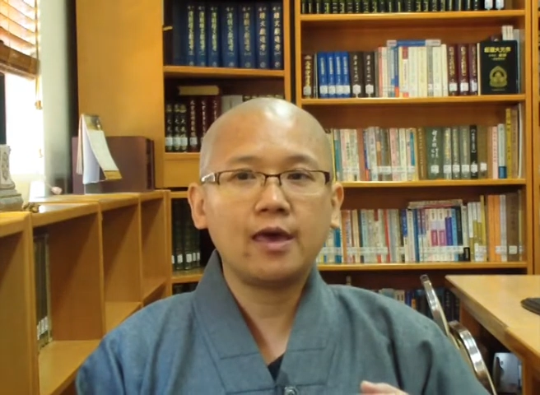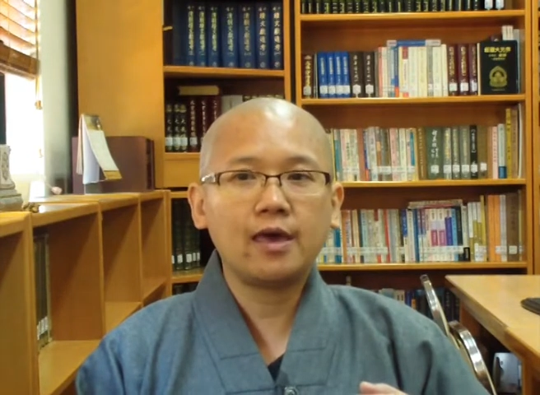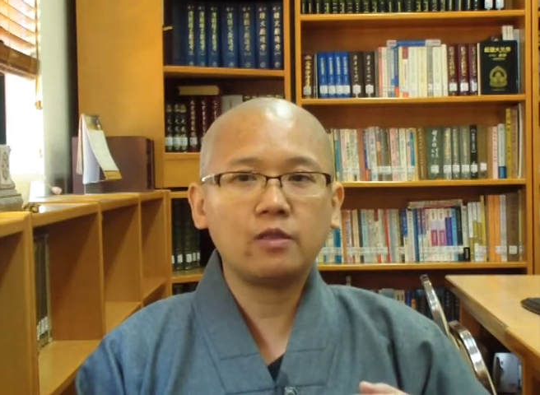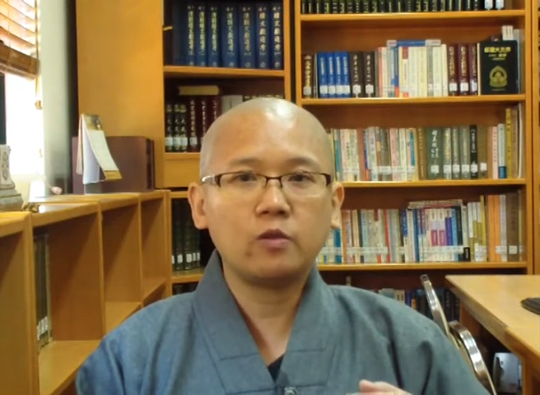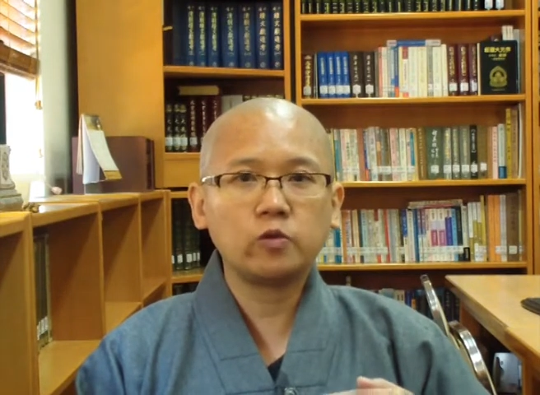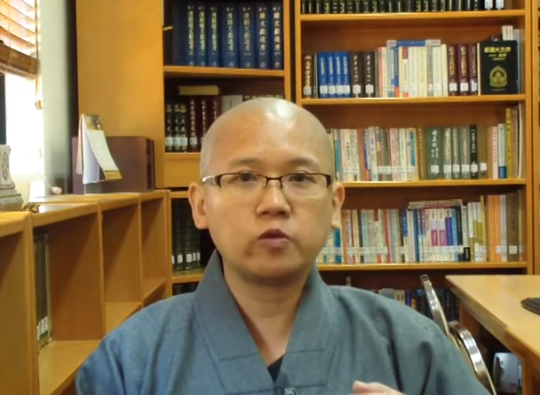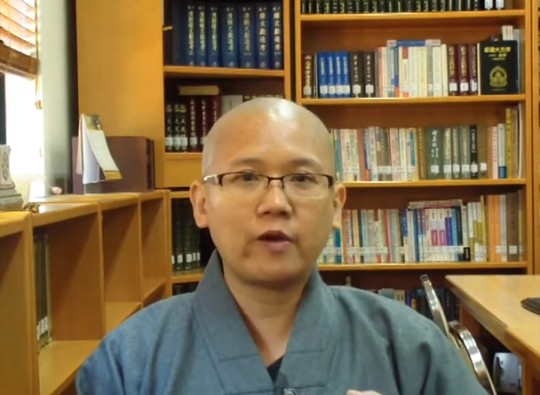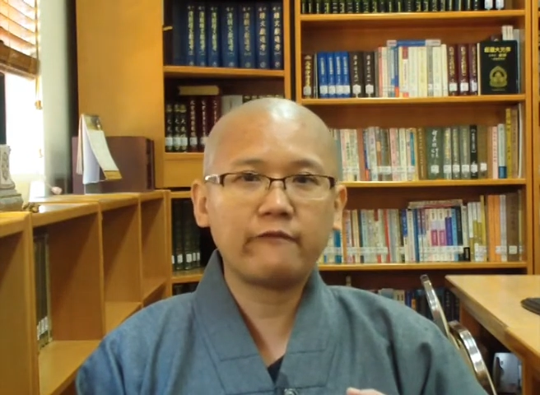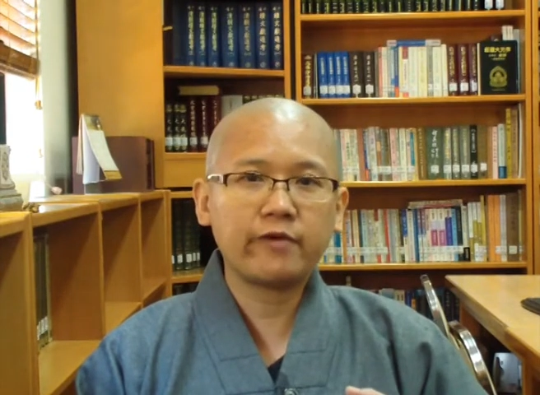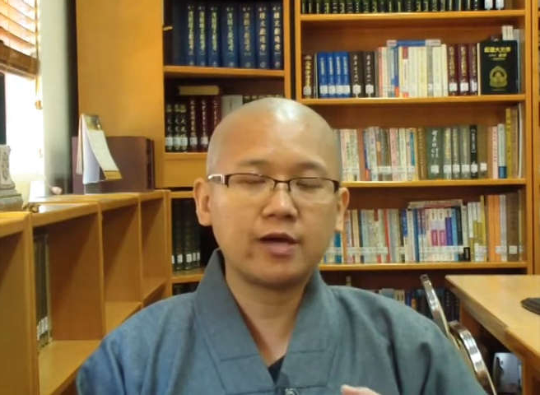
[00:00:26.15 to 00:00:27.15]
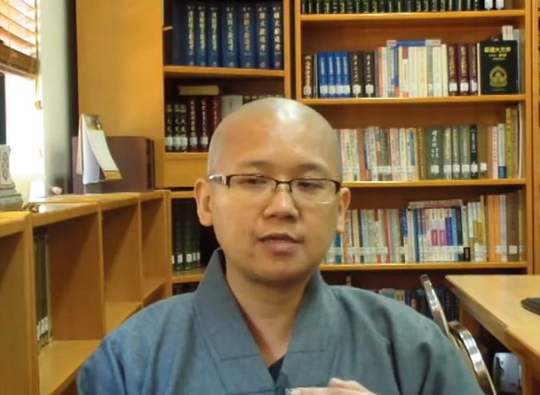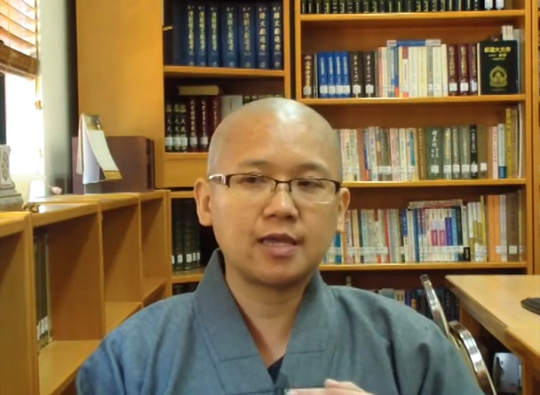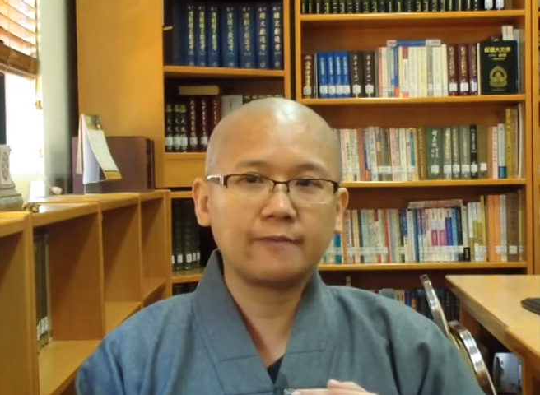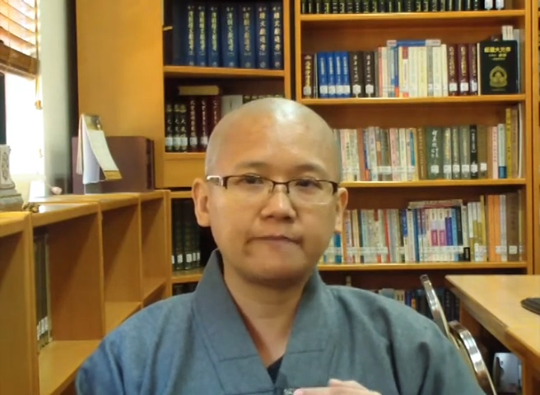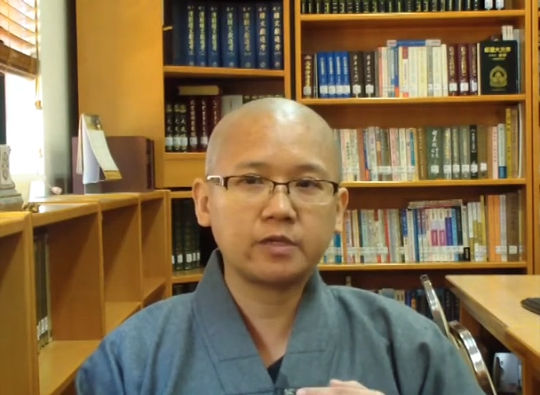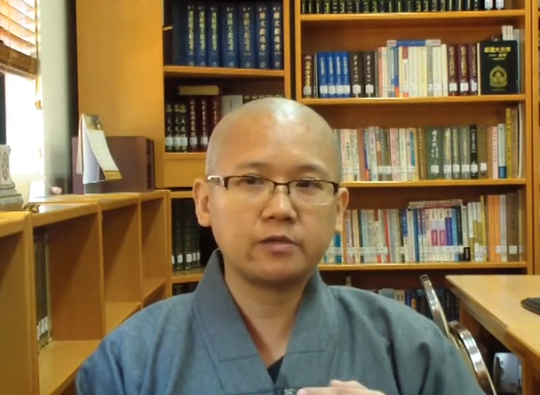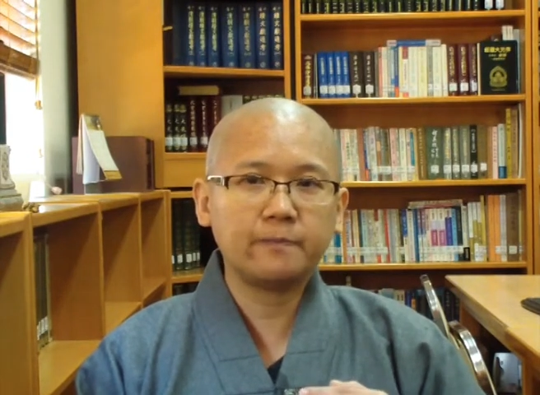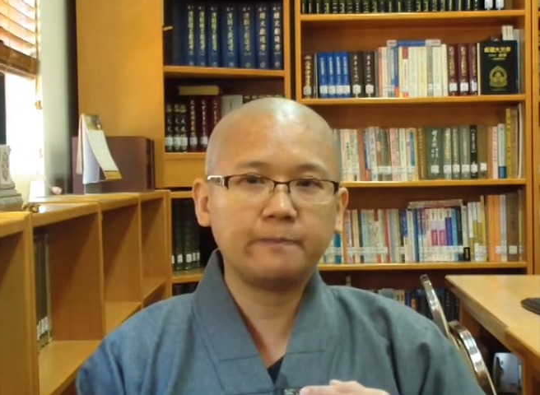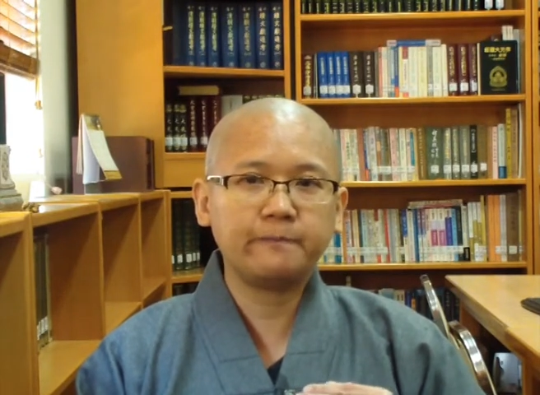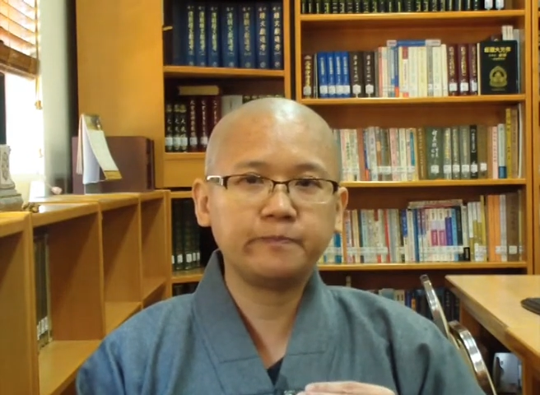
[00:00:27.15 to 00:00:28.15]
And also I find that
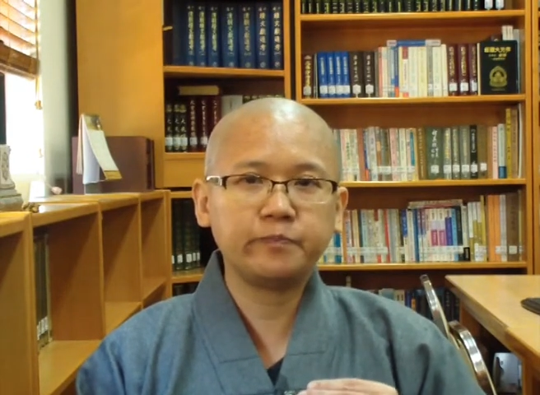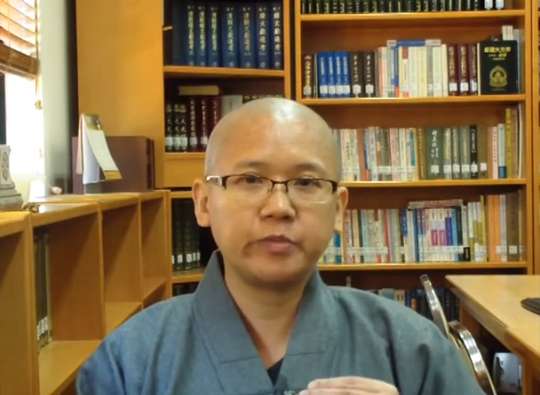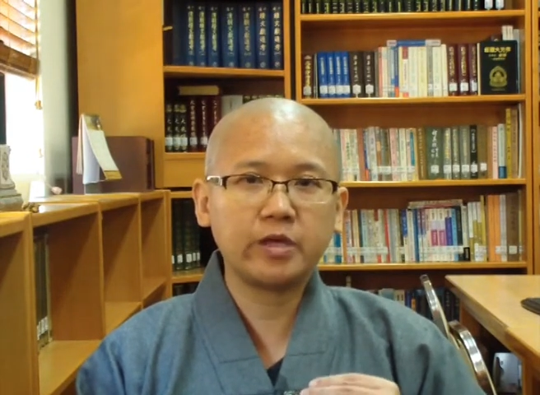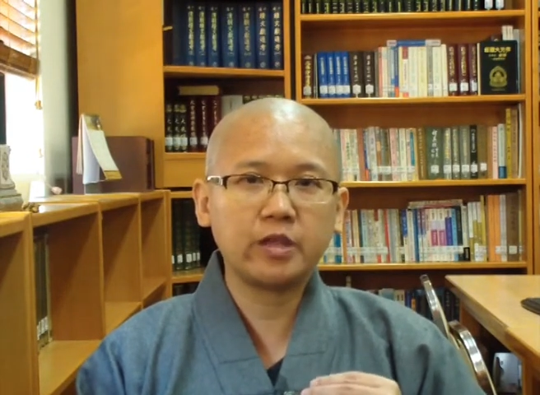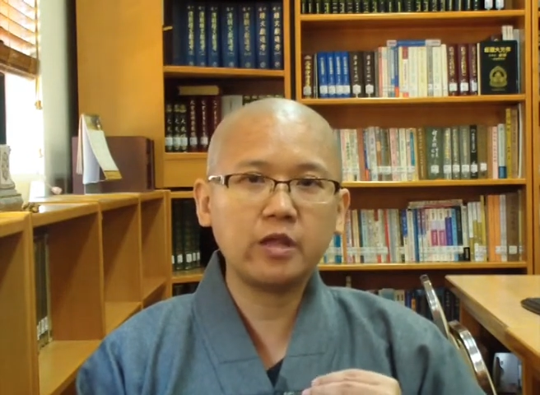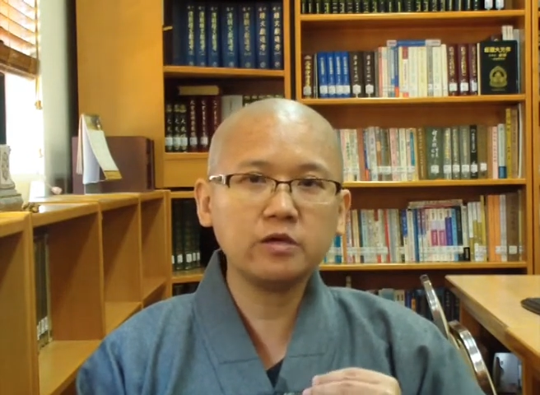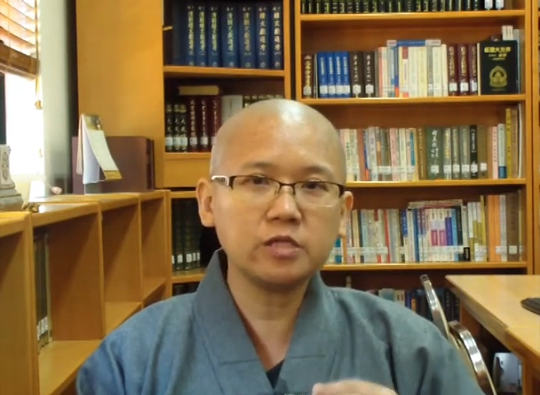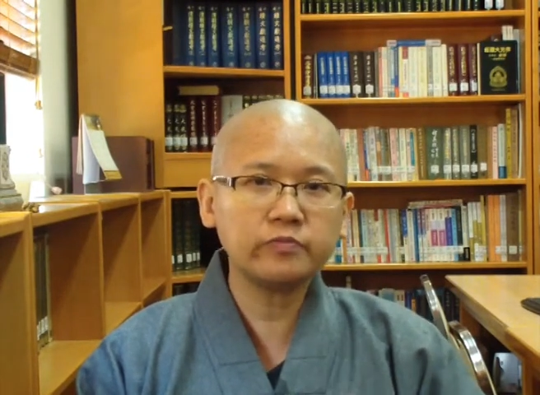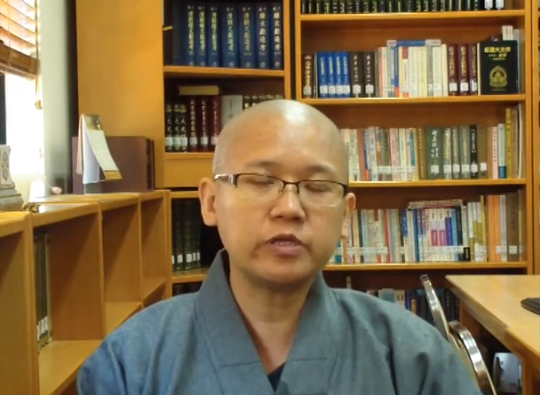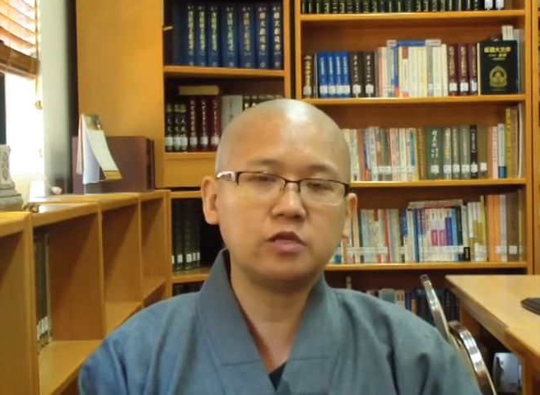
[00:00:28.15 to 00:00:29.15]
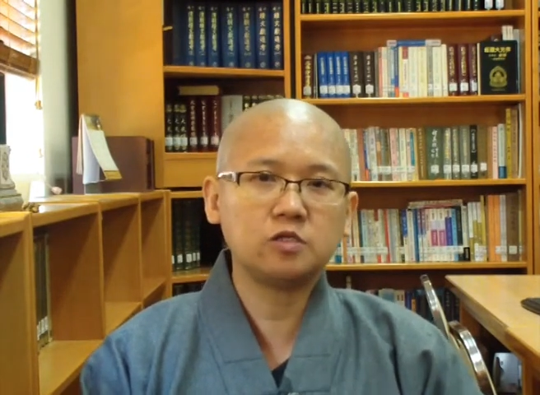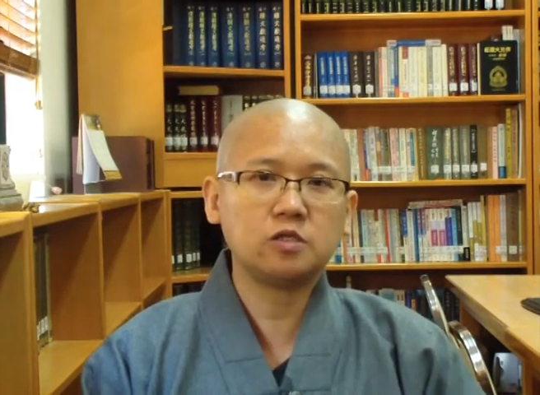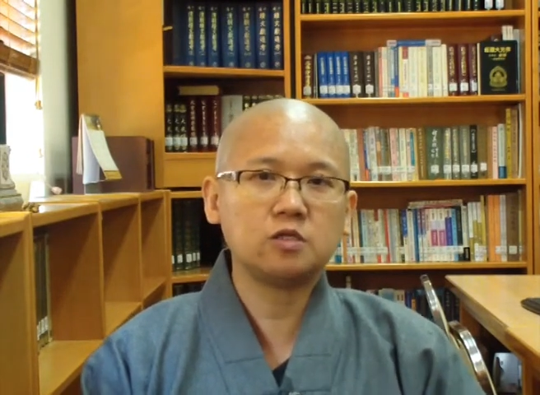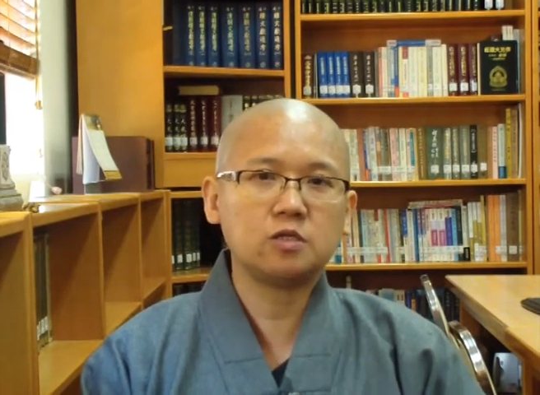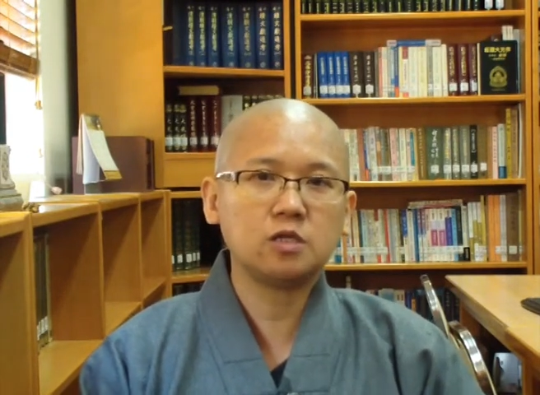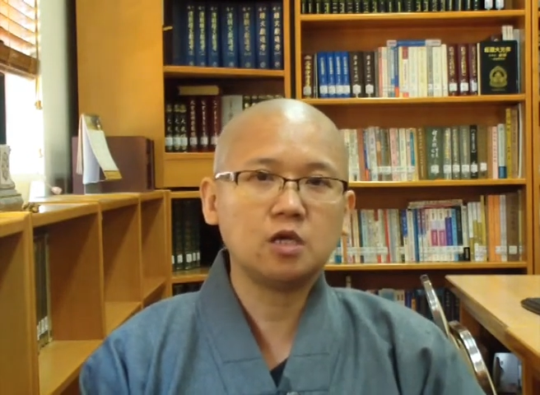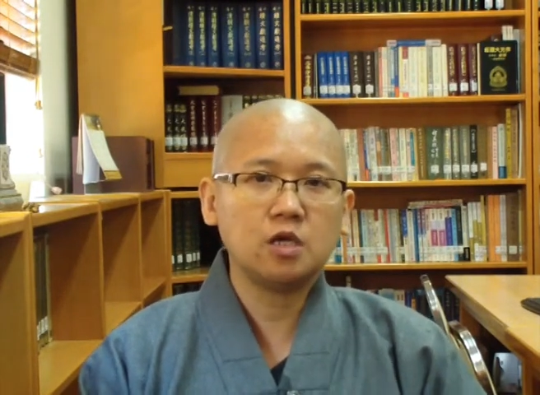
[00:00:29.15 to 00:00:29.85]
there are lots of teachings